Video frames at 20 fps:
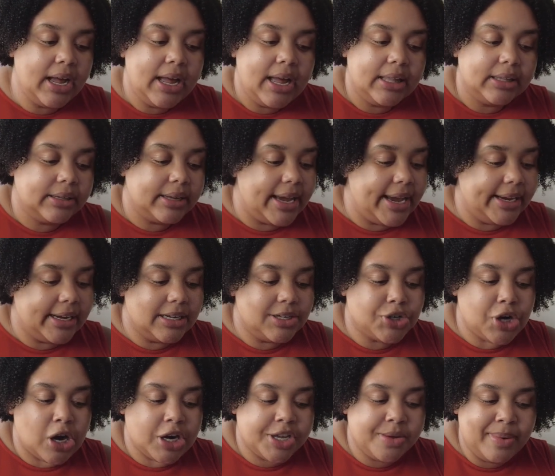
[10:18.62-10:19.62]
like
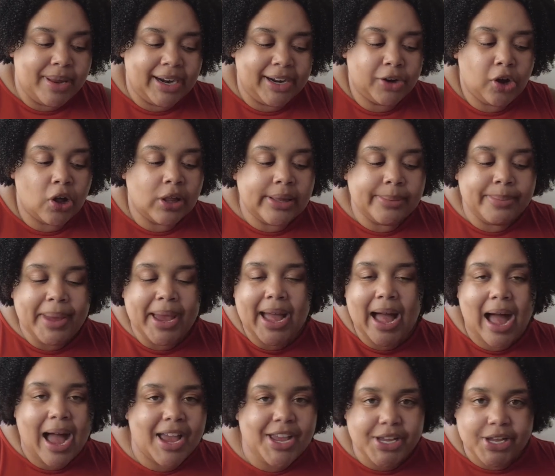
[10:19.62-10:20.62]
document. I call it my
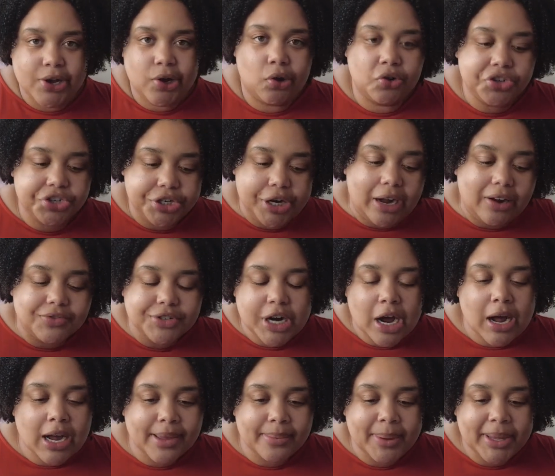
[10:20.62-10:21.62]
high yield shelf
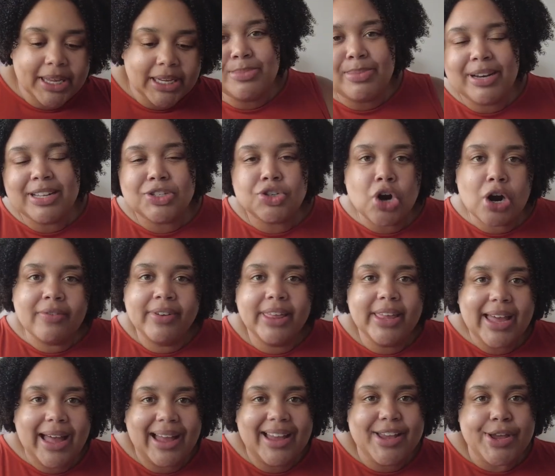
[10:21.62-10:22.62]
topics, but it's not really
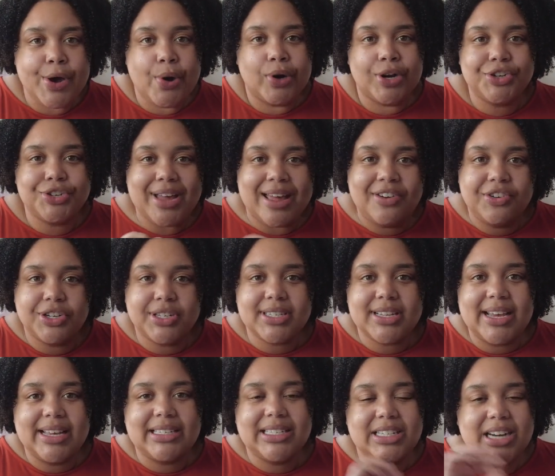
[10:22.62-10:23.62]
high yield, it's kind of just
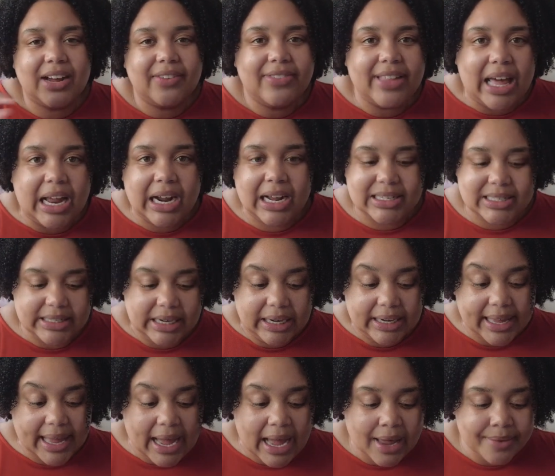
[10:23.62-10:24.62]
like stuff that I suck
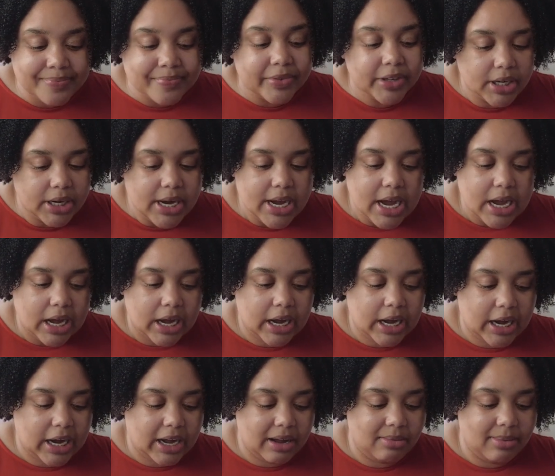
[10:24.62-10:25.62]
at.
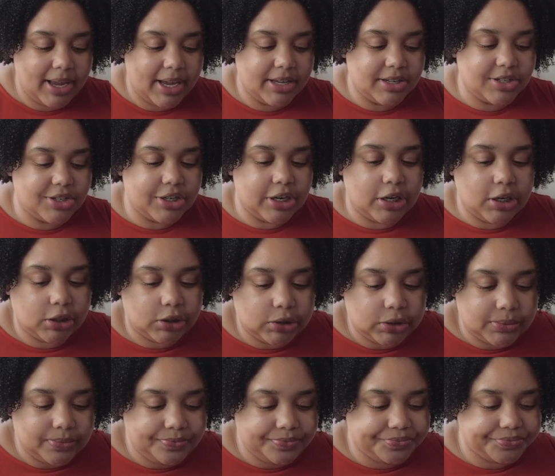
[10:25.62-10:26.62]
And
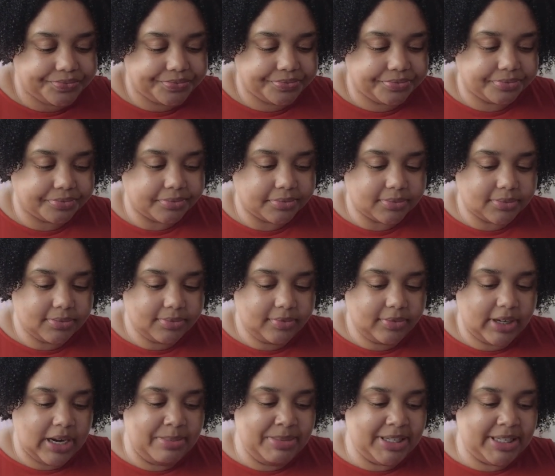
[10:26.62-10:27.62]
so
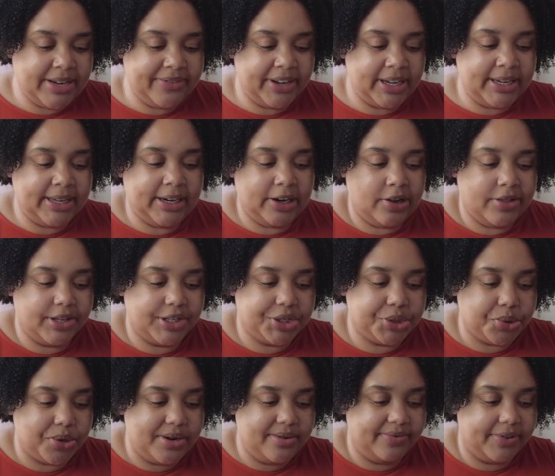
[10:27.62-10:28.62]
let me see if I can get it on the
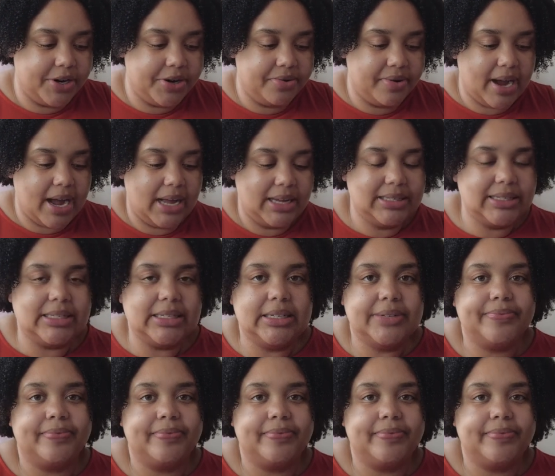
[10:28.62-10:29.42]
screen for you guys.